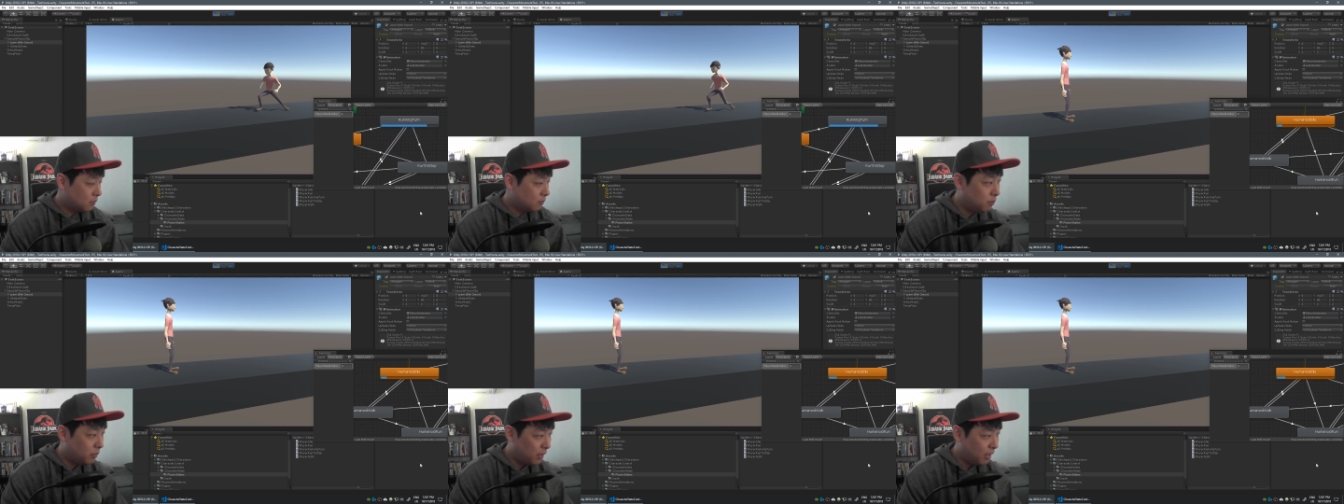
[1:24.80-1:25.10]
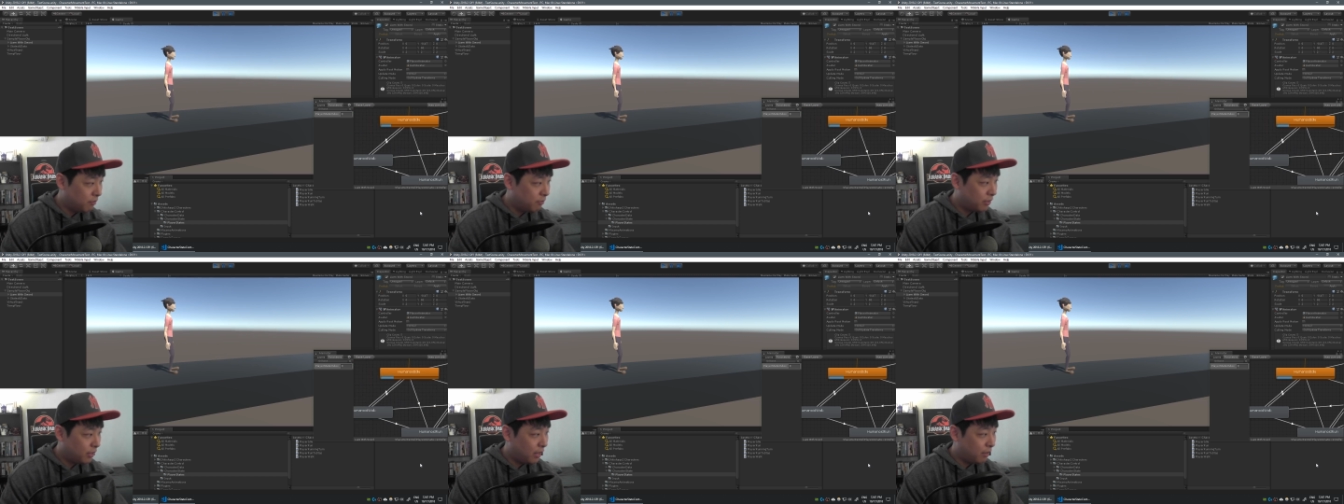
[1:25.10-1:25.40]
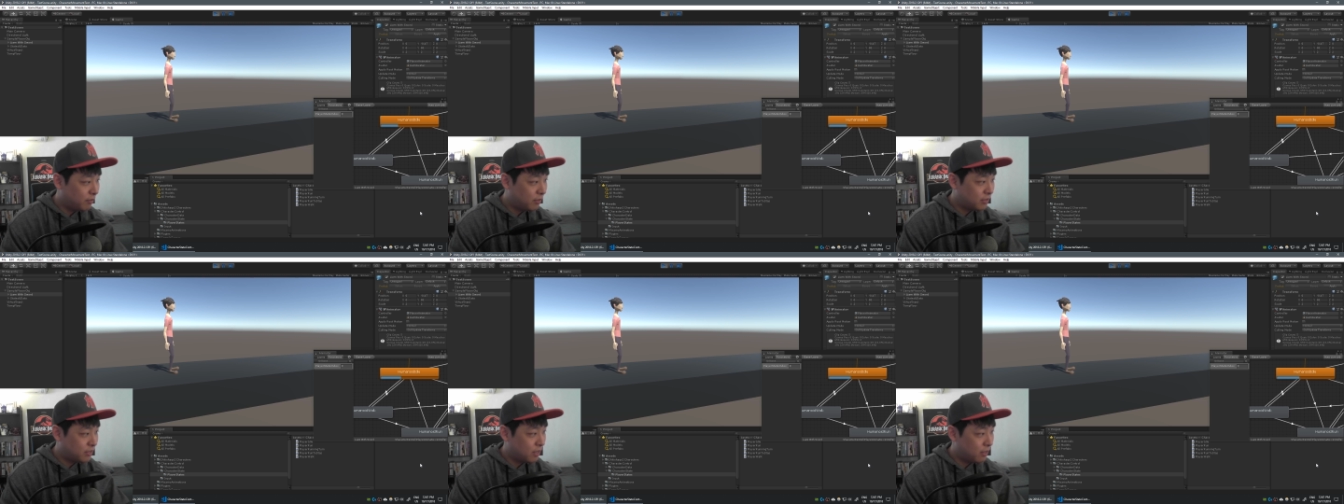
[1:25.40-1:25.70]
But every
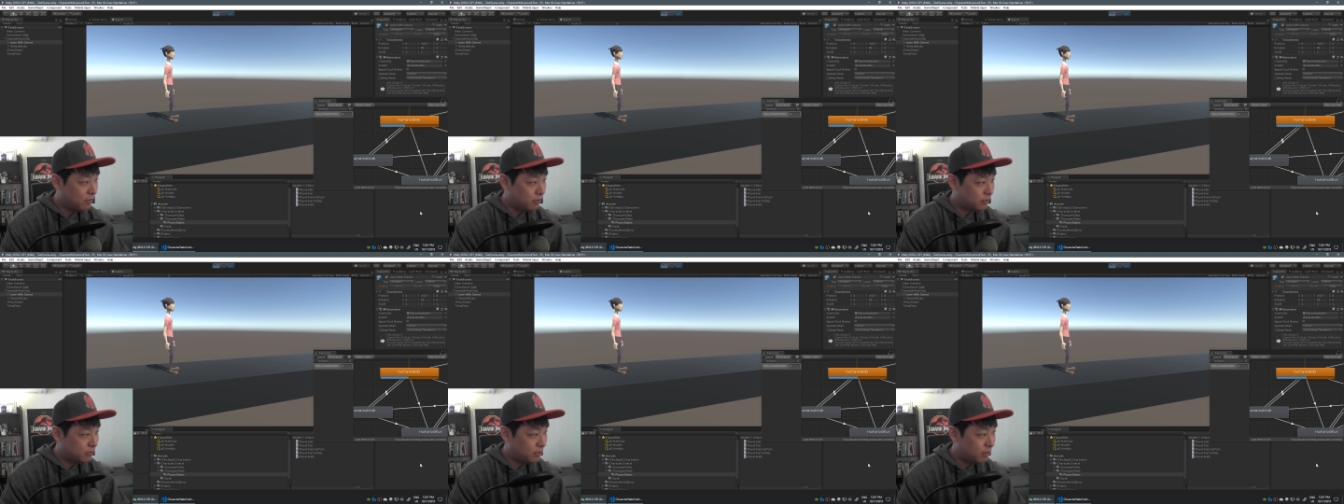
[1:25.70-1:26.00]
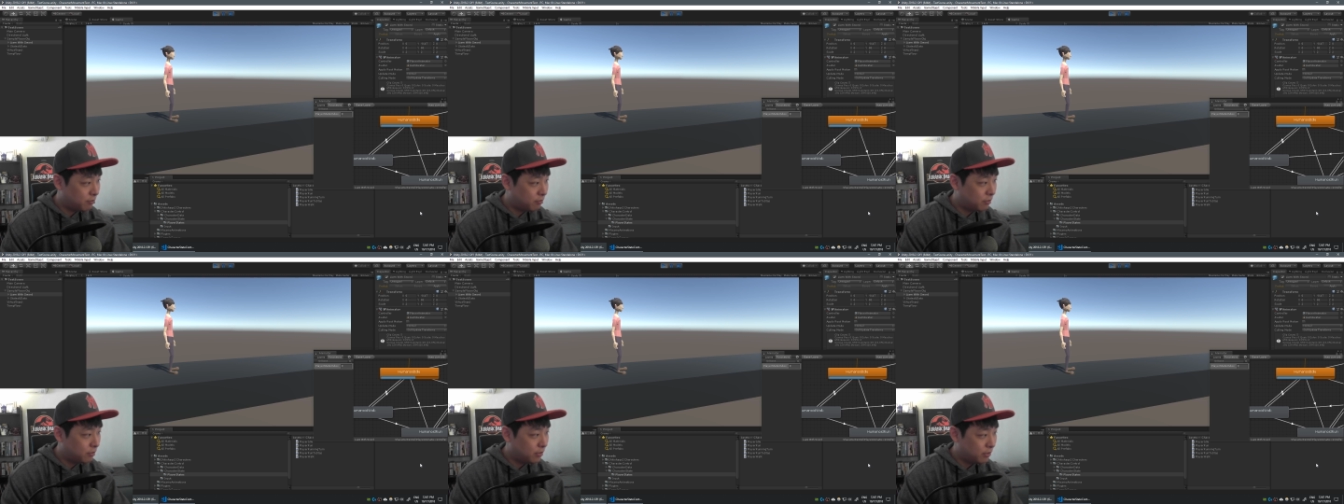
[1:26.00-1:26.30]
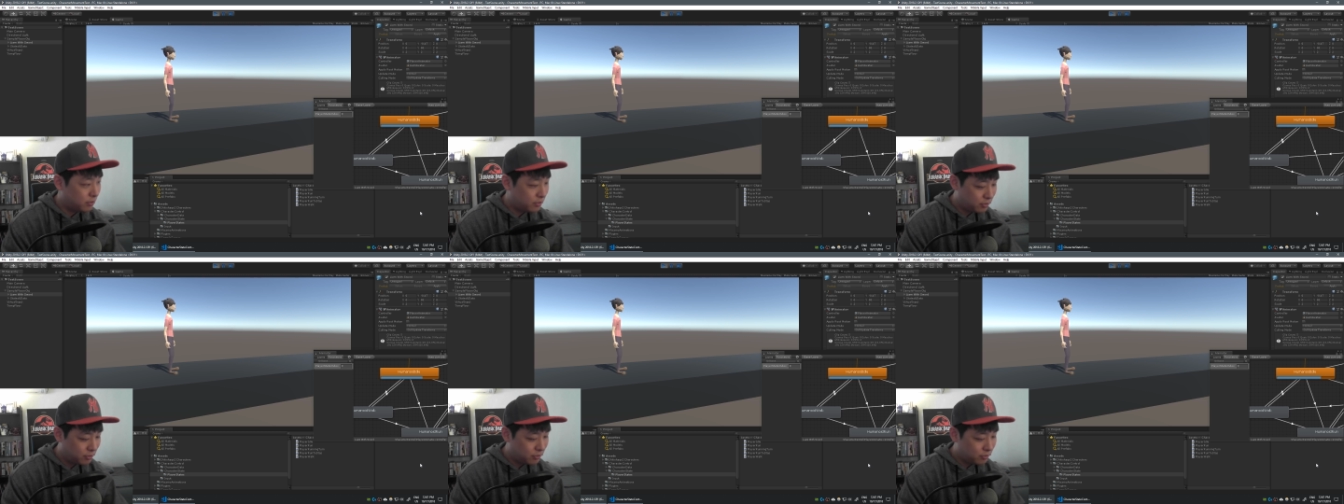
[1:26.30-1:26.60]
game designer is different.
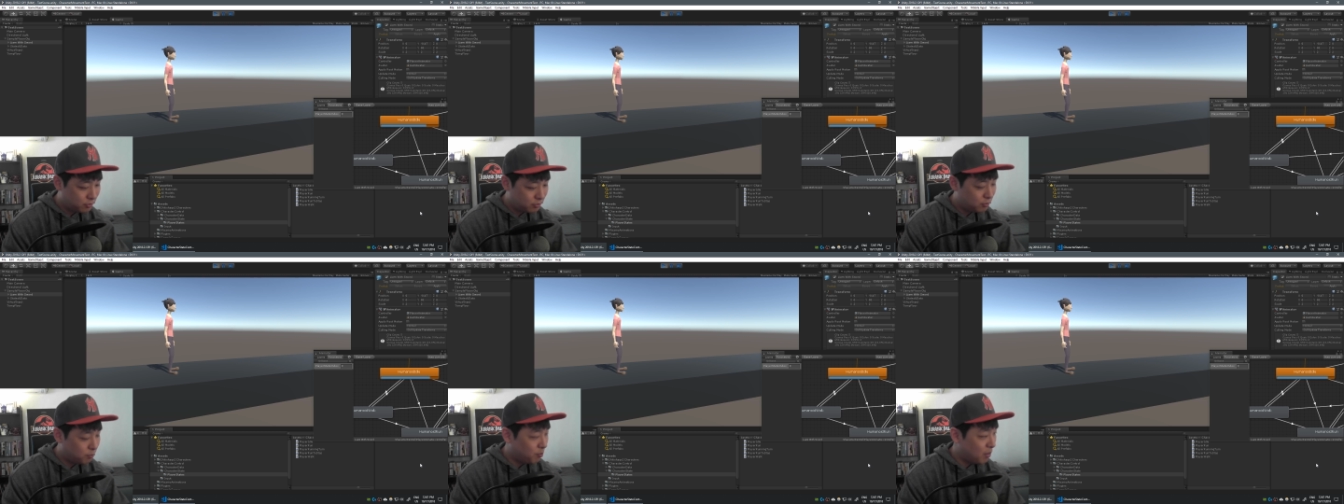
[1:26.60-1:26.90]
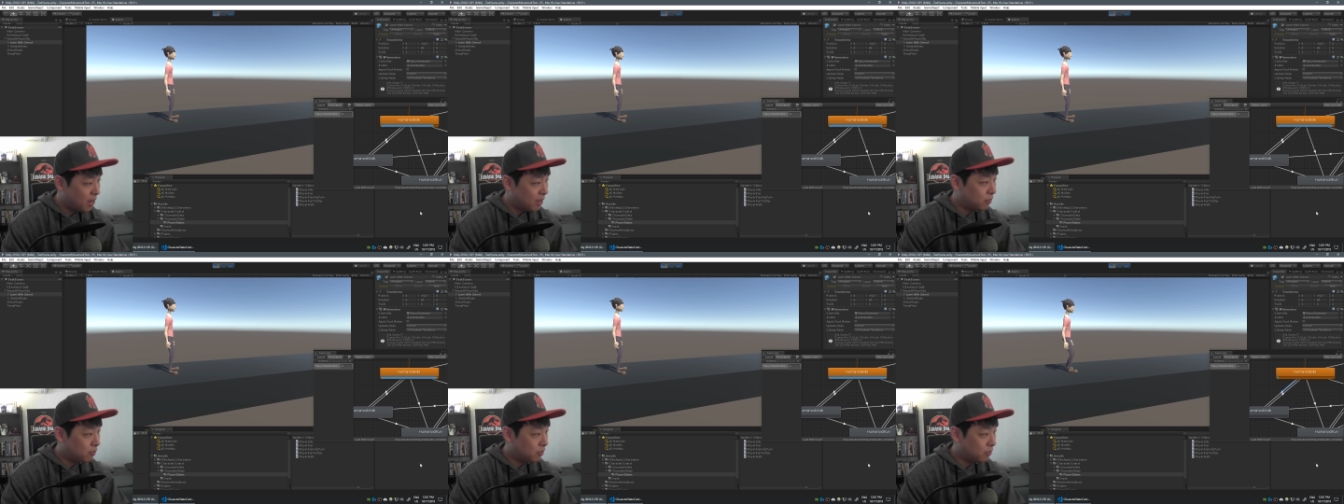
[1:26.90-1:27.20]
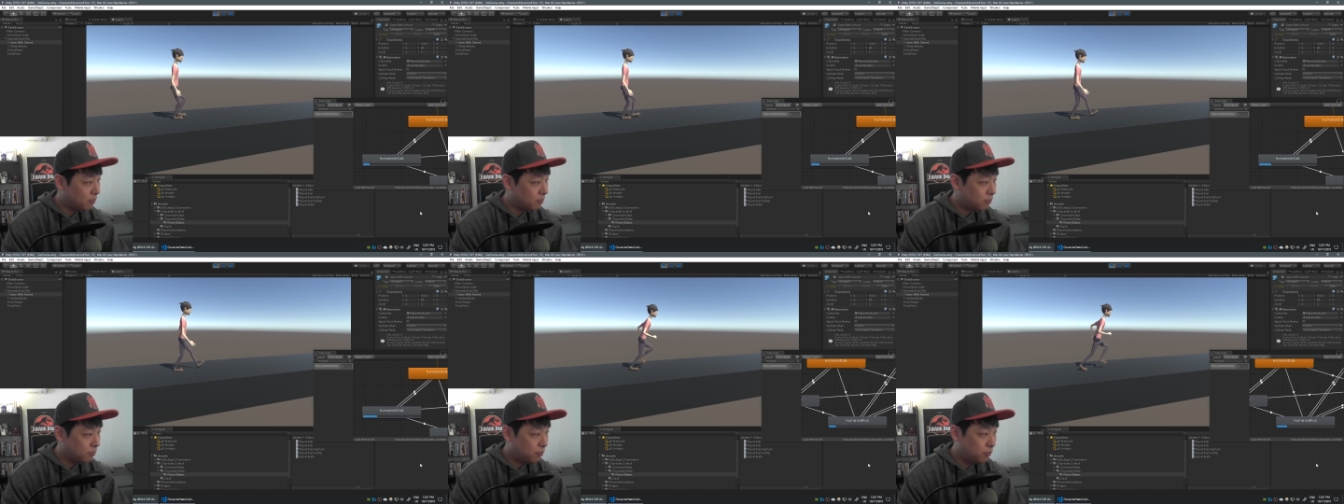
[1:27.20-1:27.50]
It's just a matter
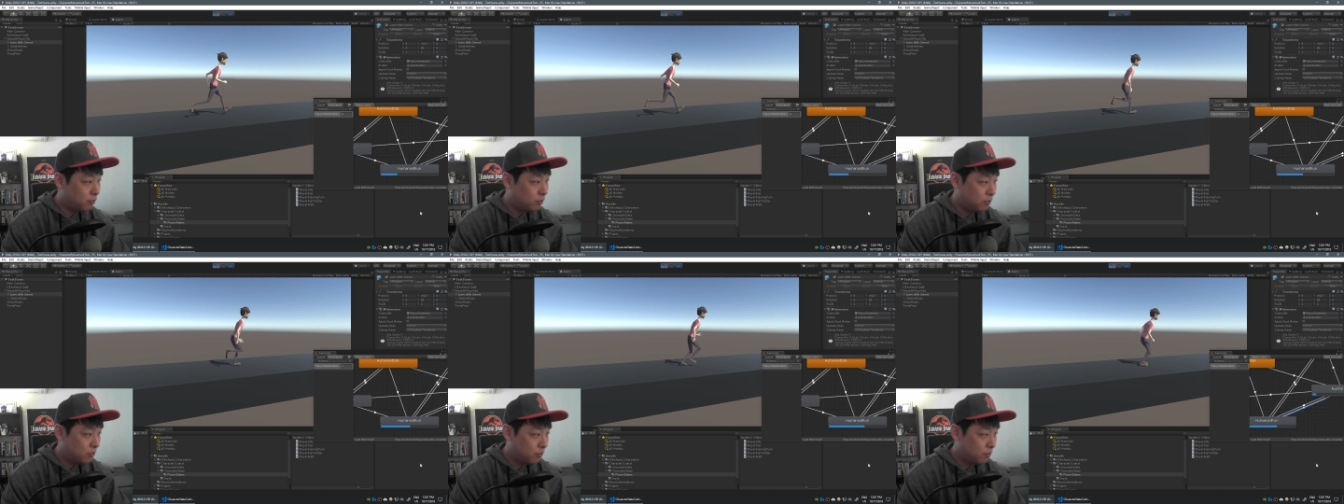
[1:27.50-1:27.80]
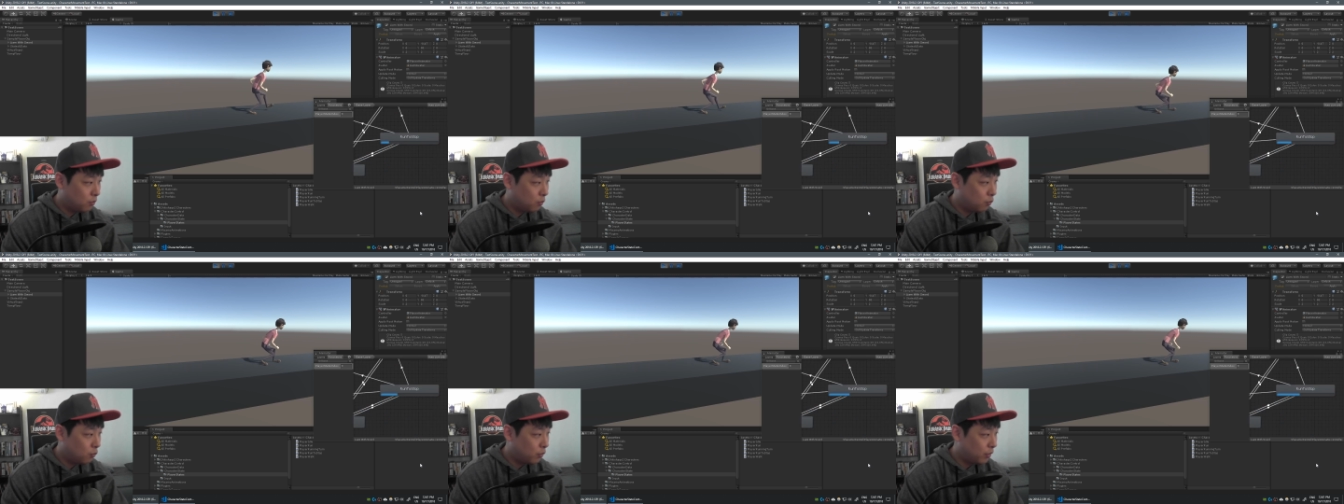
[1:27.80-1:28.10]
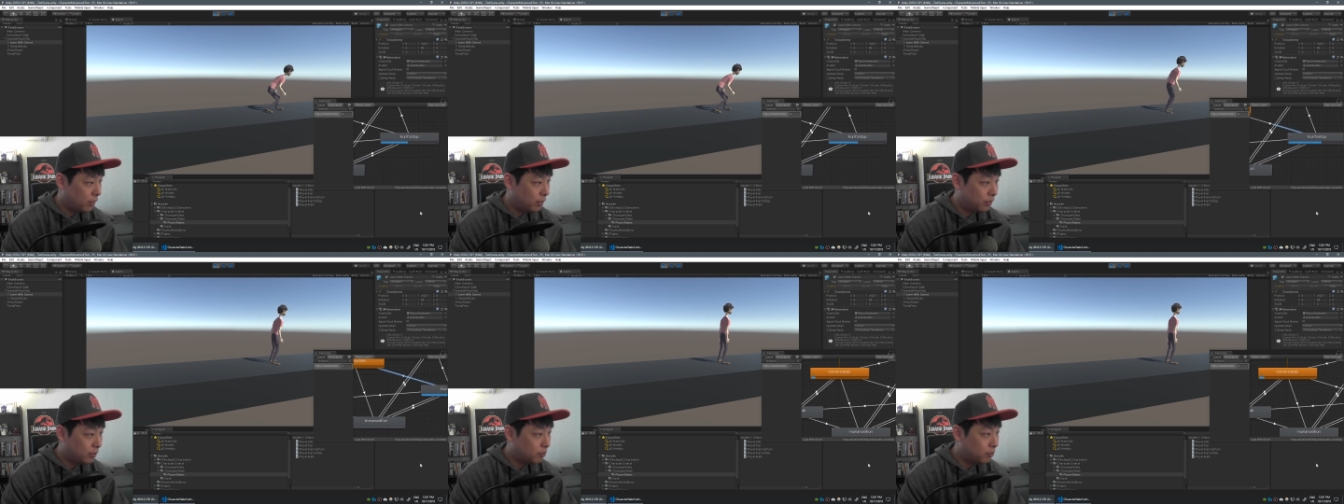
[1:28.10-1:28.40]
of
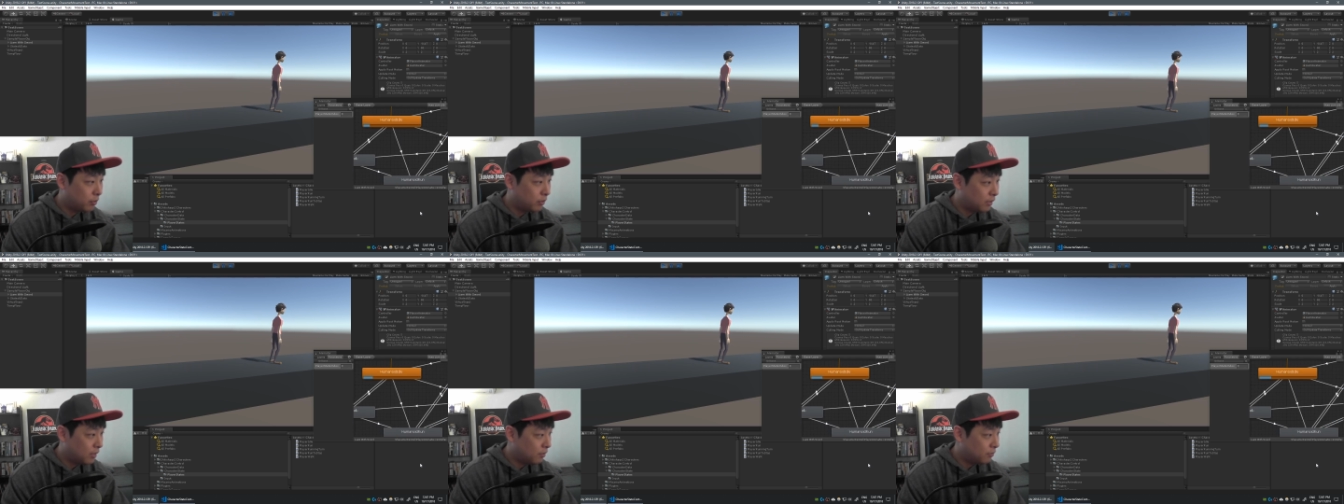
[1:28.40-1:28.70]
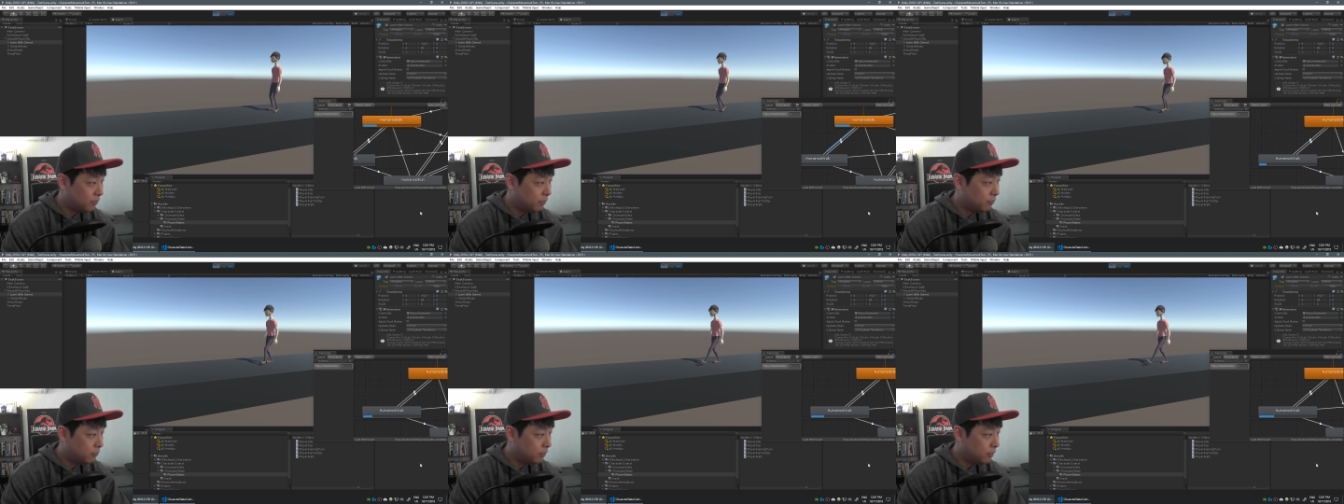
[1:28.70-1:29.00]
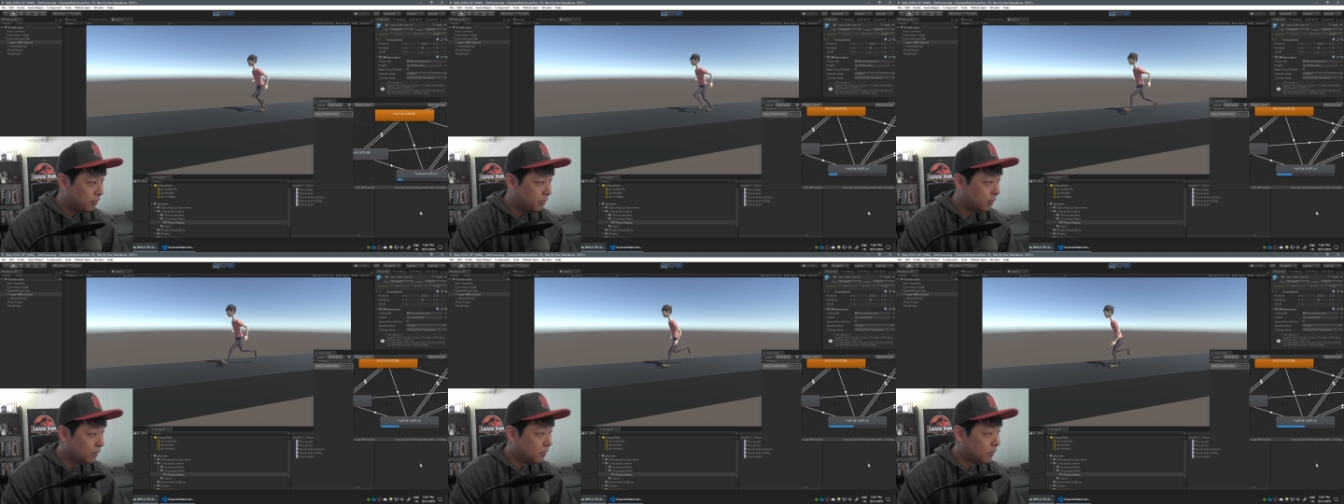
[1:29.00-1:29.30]
where you put down your
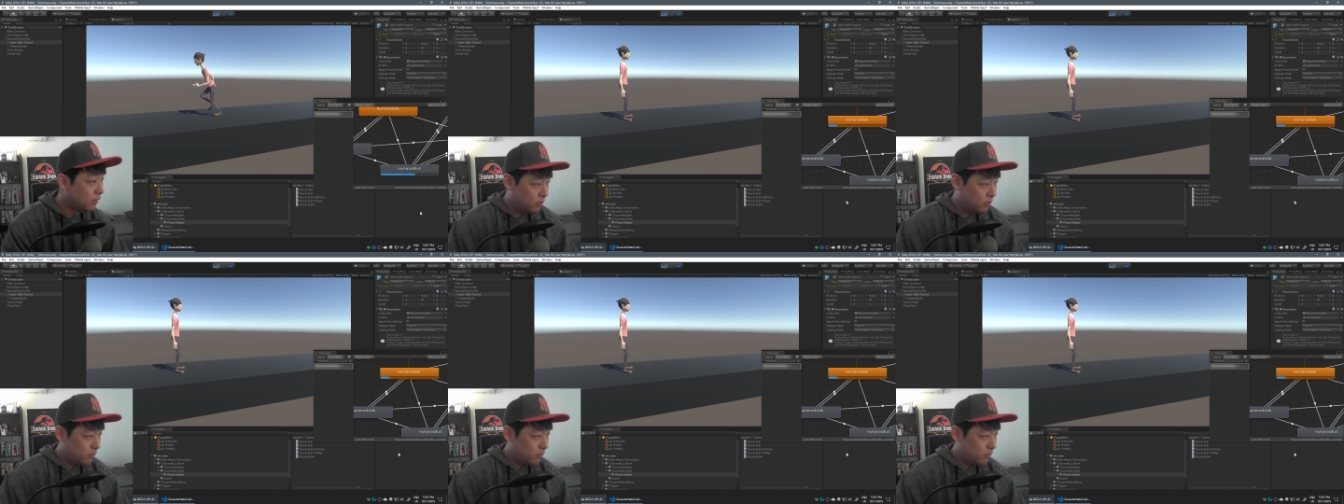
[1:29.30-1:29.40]
foot.